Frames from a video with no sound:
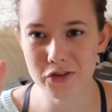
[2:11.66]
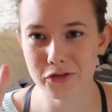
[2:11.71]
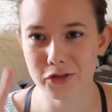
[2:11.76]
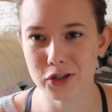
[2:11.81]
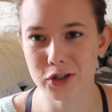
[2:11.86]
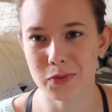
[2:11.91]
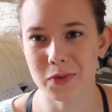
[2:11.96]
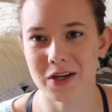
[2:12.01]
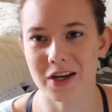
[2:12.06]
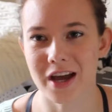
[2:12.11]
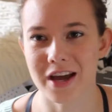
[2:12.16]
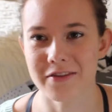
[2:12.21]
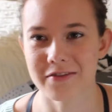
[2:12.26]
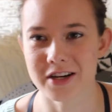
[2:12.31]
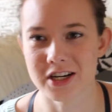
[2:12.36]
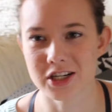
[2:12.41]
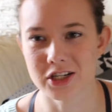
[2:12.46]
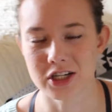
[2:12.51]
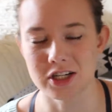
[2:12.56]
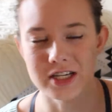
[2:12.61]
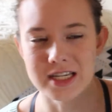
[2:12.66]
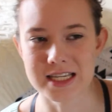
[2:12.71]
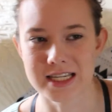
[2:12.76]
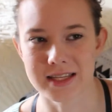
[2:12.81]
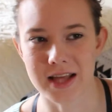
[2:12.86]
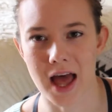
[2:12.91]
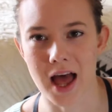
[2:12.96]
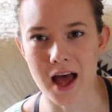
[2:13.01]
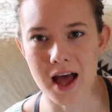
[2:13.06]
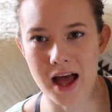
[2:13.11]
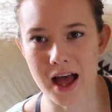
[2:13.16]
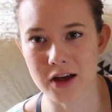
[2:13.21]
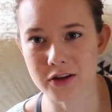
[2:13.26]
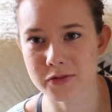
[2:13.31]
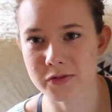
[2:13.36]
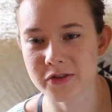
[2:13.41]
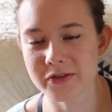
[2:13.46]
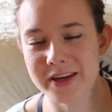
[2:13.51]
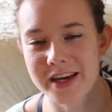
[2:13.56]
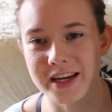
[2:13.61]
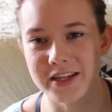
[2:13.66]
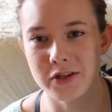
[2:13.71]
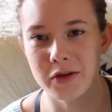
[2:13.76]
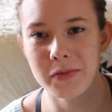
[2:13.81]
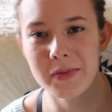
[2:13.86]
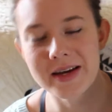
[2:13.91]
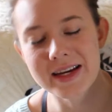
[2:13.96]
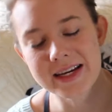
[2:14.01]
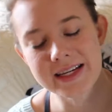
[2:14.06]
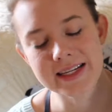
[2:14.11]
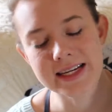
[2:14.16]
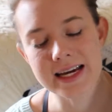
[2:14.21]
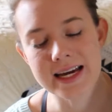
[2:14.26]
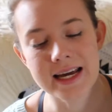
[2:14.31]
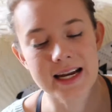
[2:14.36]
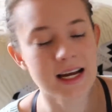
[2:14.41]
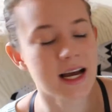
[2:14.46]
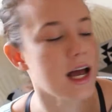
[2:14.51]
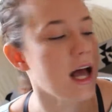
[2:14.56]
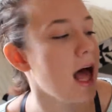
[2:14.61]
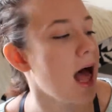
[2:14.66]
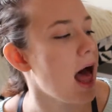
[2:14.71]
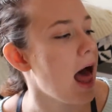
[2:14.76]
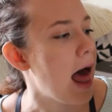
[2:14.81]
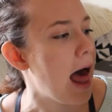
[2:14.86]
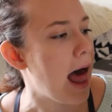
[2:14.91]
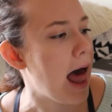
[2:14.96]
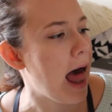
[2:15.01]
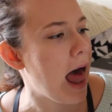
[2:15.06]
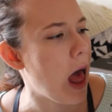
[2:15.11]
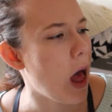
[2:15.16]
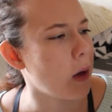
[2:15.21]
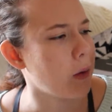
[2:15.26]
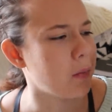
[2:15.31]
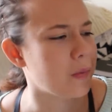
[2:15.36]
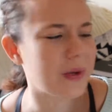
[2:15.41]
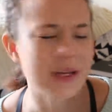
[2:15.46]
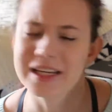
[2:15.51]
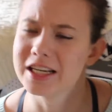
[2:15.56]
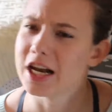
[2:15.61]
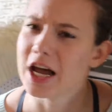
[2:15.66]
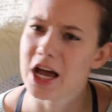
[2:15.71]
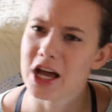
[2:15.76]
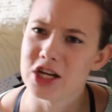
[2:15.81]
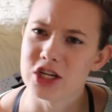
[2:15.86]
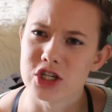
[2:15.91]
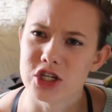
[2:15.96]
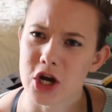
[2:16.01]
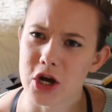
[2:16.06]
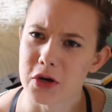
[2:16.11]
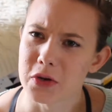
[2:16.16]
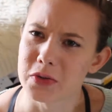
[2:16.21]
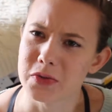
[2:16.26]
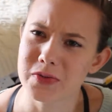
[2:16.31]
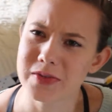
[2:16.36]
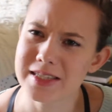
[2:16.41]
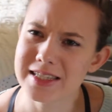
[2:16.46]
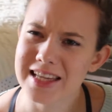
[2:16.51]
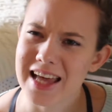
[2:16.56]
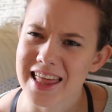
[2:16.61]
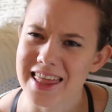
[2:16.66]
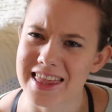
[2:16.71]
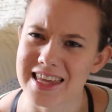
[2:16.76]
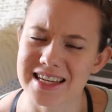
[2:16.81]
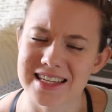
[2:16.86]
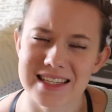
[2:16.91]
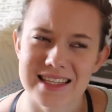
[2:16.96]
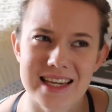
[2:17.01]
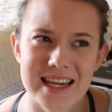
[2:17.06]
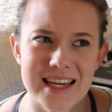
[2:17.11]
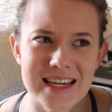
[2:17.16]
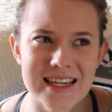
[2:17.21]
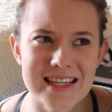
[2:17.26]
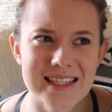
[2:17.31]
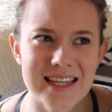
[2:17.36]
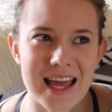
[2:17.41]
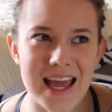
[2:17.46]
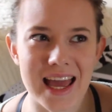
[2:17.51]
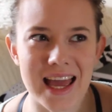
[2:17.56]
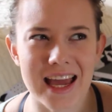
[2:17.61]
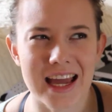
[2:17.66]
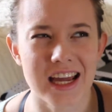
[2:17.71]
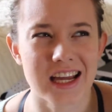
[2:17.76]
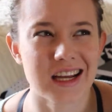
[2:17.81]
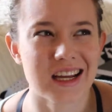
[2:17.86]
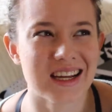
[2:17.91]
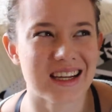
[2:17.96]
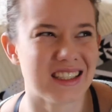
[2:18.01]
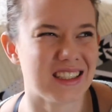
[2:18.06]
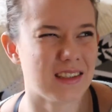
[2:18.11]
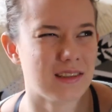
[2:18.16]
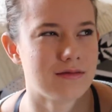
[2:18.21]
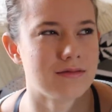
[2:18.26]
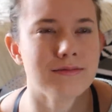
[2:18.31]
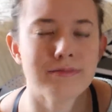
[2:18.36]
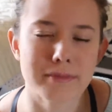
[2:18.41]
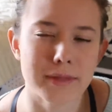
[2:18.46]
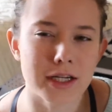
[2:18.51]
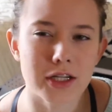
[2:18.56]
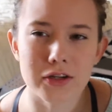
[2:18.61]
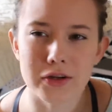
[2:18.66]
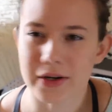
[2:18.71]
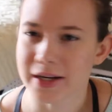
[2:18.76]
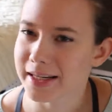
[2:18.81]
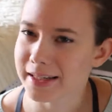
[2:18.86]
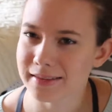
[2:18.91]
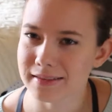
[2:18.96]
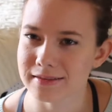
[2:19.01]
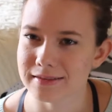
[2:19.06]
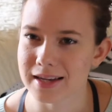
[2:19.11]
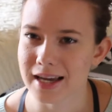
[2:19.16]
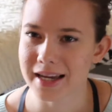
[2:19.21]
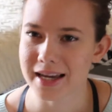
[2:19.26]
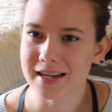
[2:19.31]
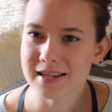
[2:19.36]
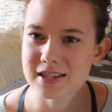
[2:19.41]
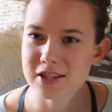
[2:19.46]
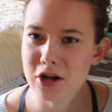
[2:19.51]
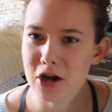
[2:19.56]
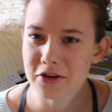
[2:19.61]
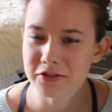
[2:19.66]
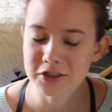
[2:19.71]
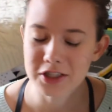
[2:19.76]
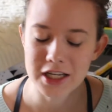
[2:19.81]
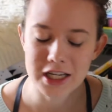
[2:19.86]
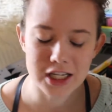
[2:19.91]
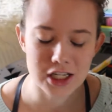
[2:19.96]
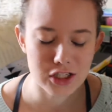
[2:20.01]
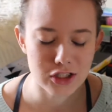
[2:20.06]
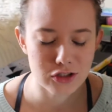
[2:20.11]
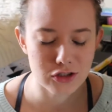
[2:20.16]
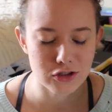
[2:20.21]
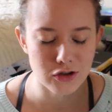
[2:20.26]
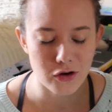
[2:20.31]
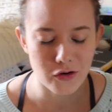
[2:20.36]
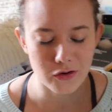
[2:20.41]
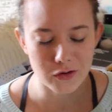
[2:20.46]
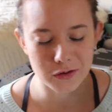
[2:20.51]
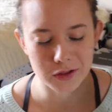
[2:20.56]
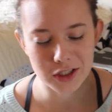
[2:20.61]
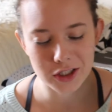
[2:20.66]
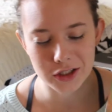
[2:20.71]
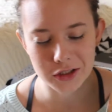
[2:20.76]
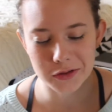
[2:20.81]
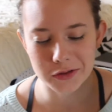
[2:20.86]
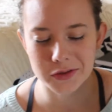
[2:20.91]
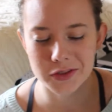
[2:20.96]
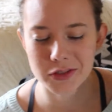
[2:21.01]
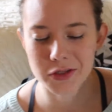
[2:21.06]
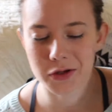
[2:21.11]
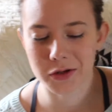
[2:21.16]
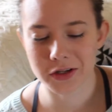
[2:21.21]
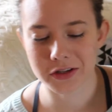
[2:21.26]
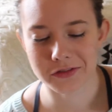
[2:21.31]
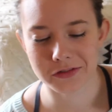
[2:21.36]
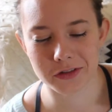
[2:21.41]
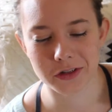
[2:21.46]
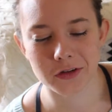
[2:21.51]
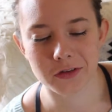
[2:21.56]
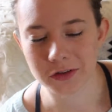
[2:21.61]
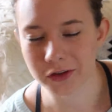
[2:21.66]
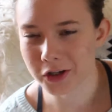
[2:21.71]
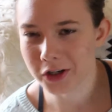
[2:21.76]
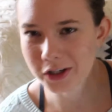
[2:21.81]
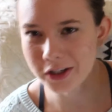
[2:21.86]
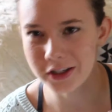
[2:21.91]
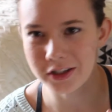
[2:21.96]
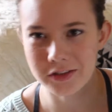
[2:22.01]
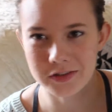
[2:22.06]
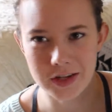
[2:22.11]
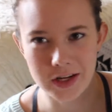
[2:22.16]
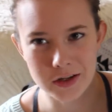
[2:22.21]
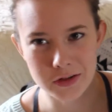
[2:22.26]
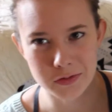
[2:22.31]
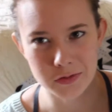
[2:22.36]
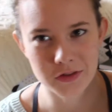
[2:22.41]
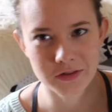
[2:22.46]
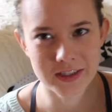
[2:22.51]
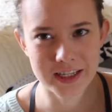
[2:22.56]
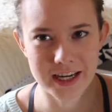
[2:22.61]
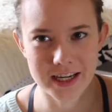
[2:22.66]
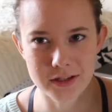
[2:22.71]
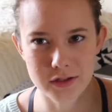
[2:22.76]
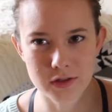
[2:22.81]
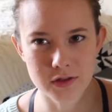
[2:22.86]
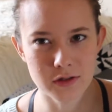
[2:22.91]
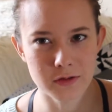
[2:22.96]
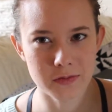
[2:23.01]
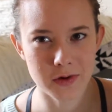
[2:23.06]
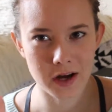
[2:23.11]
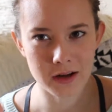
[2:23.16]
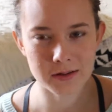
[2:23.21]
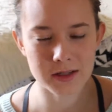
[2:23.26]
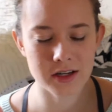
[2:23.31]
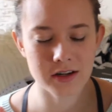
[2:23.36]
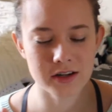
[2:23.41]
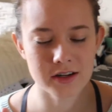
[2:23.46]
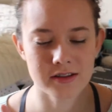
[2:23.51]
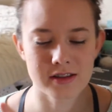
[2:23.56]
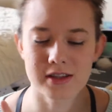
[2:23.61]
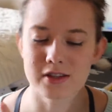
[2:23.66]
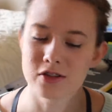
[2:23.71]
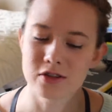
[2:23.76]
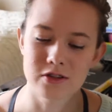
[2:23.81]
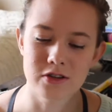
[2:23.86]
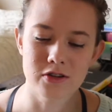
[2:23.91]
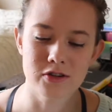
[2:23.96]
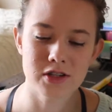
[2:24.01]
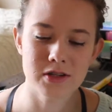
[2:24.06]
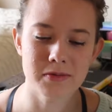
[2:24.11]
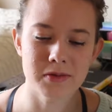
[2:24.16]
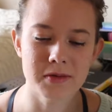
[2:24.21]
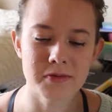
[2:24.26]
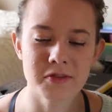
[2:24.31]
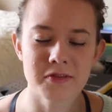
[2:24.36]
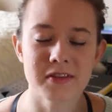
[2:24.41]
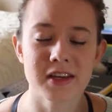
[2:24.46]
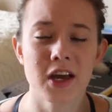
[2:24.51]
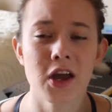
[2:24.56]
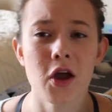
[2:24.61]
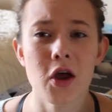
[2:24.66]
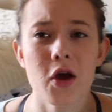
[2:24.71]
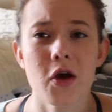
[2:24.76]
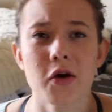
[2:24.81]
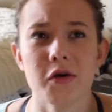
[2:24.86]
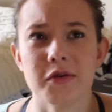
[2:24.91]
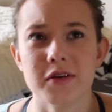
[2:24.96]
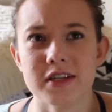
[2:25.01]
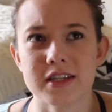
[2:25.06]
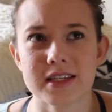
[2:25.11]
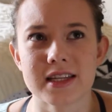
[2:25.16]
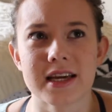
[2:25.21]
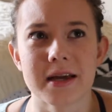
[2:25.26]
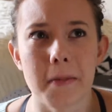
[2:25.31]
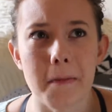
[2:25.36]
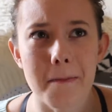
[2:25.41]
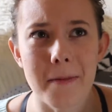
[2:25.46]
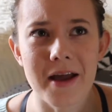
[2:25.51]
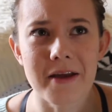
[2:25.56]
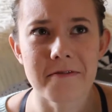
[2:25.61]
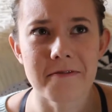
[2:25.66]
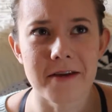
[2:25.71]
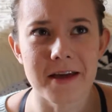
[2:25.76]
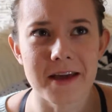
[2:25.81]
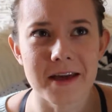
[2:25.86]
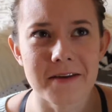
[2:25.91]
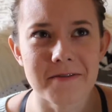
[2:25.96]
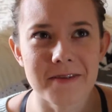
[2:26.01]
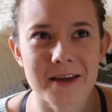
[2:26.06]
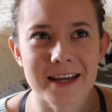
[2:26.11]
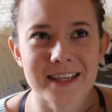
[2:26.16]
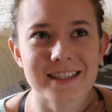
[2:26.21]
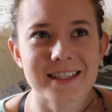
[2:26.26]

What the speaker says: the first book I finished is Howl's Moving Castle by Diana Wynne Jones. This is a middle grade, I guess, novel. It is so cute. So if you've heard of Howl's Moving Castle, you probably heard of the Studio Ghibli movie, which is my fave.